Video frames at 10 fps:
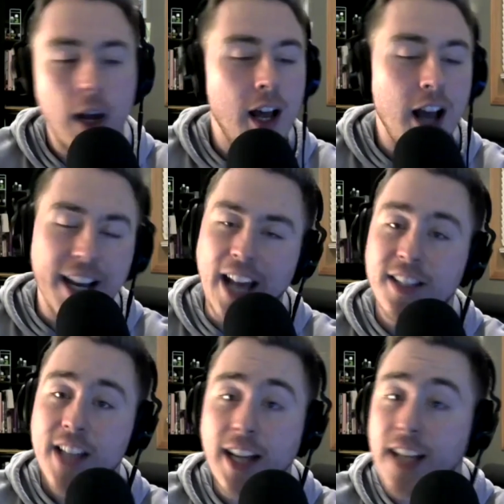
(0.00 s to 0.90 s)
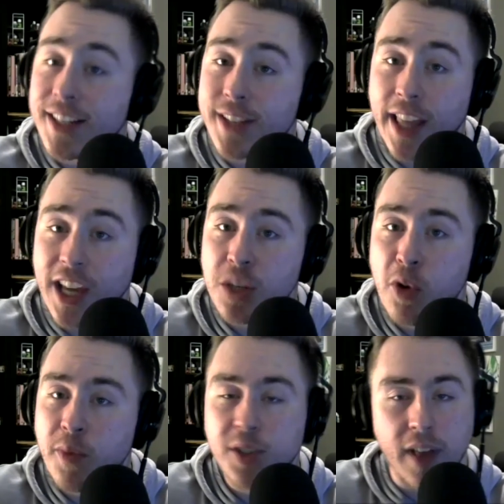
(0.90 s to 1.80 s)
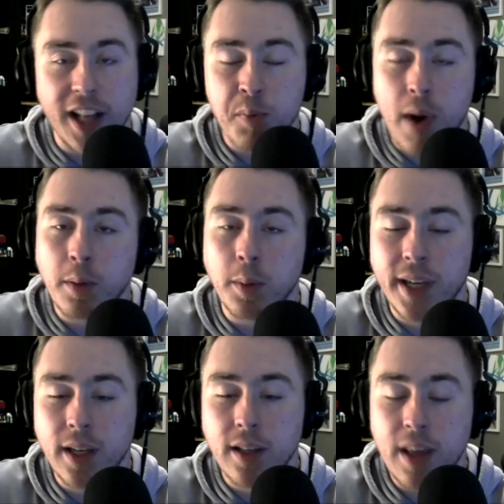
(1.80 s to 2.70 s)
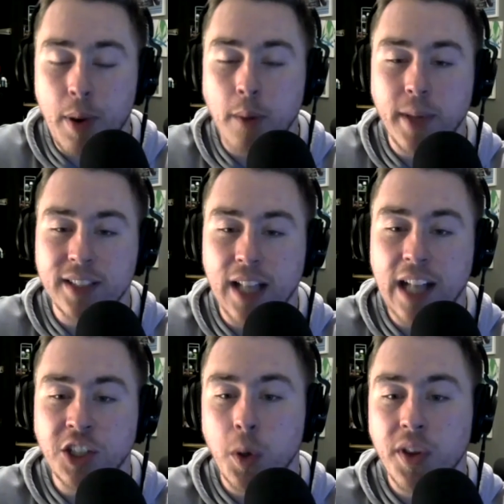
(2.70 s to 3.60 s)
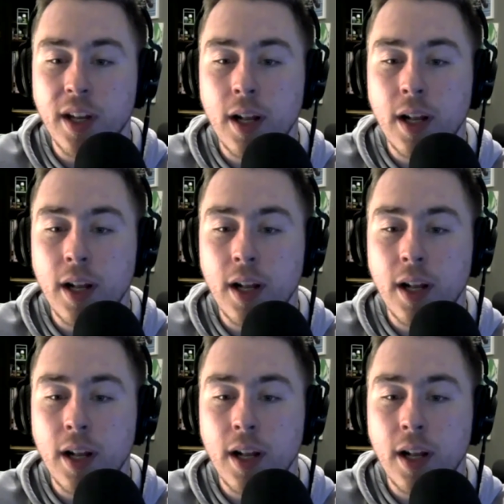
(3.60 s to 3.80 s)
Again, it's not an isolation movement, so that probably has a lot to do with it.